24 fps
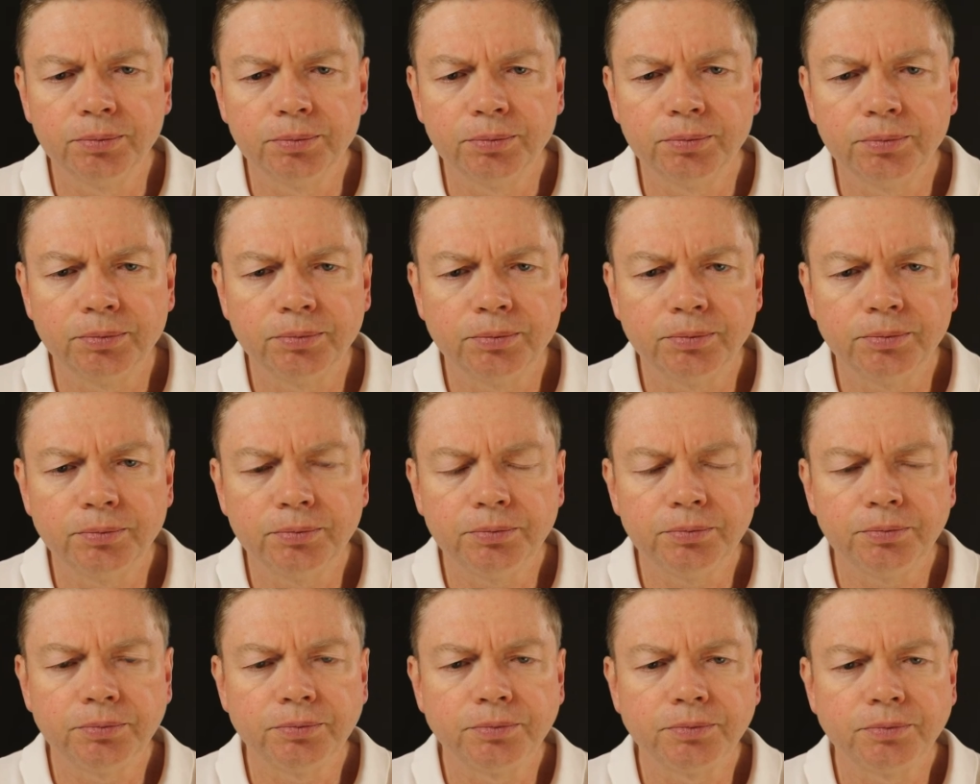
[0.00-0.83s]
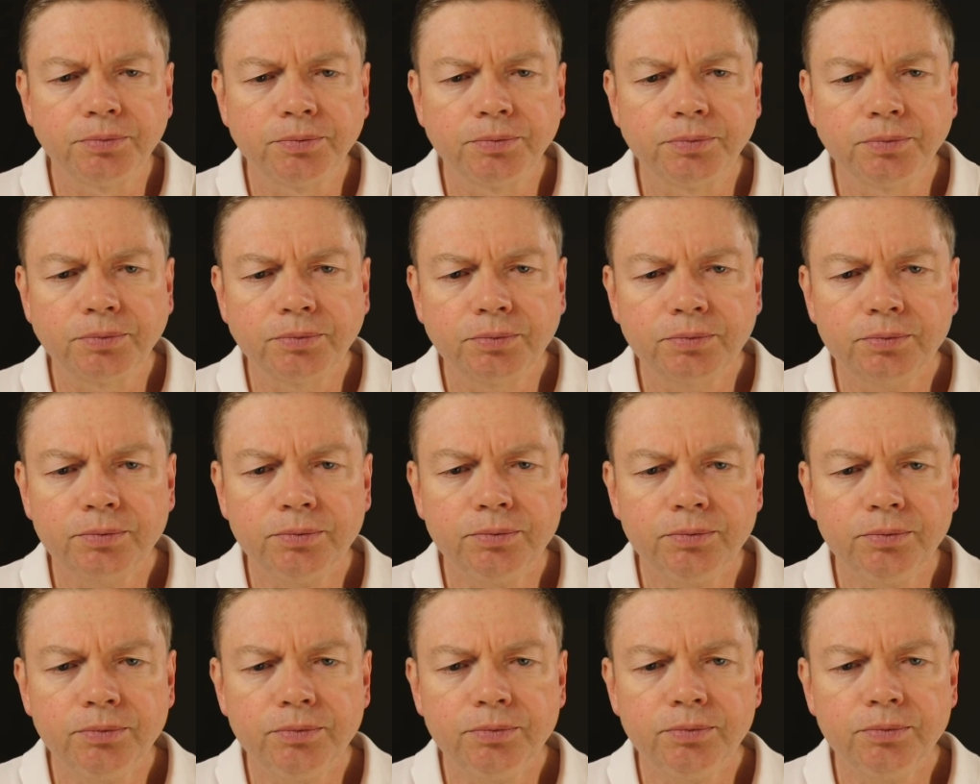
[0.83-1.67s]

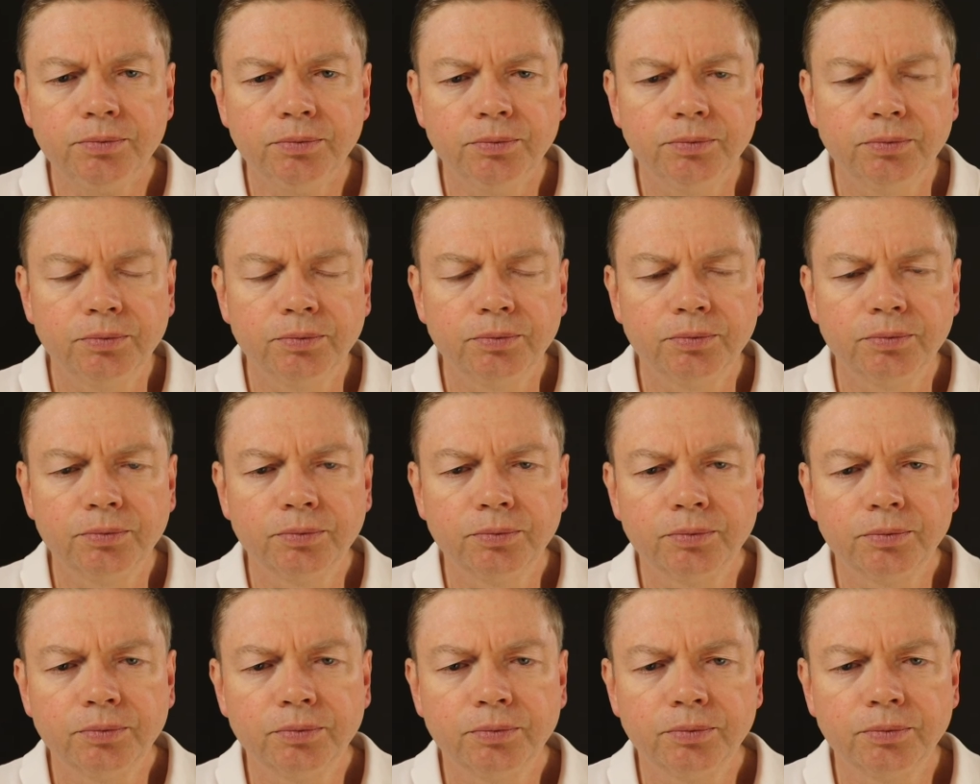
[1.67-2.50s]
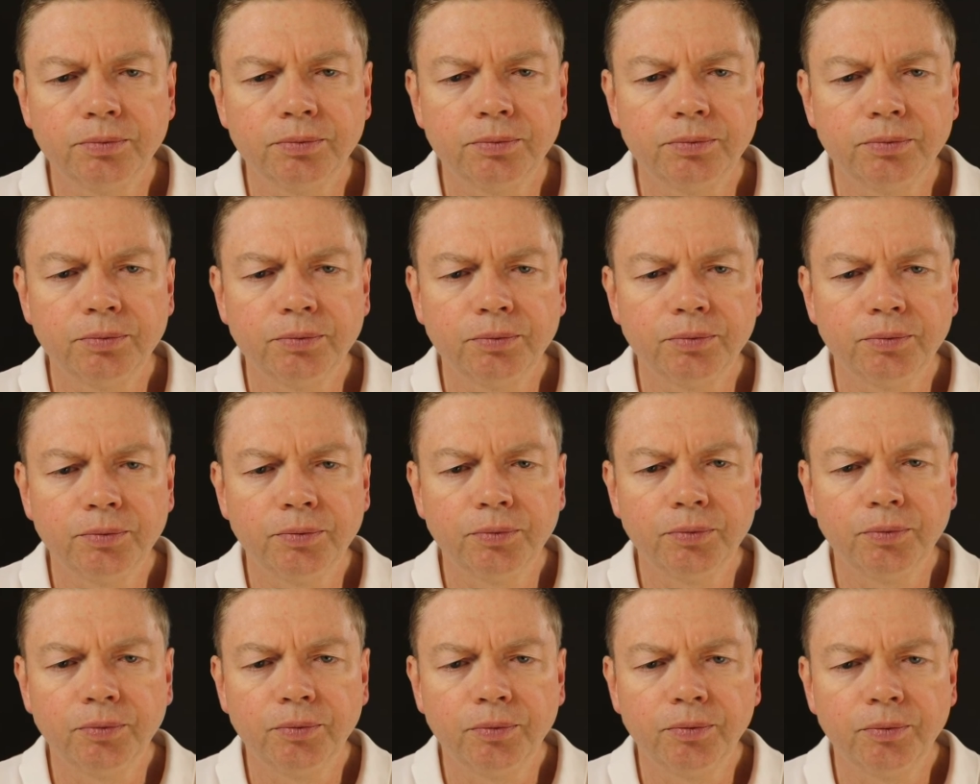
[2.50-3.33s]

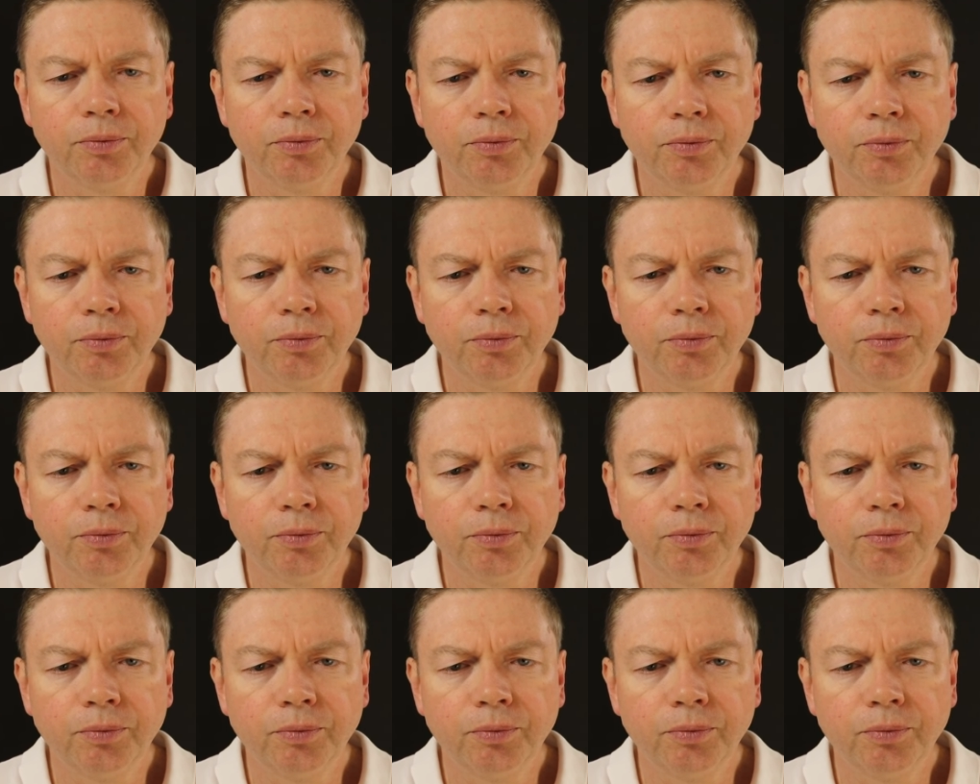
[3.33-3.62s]
(silence)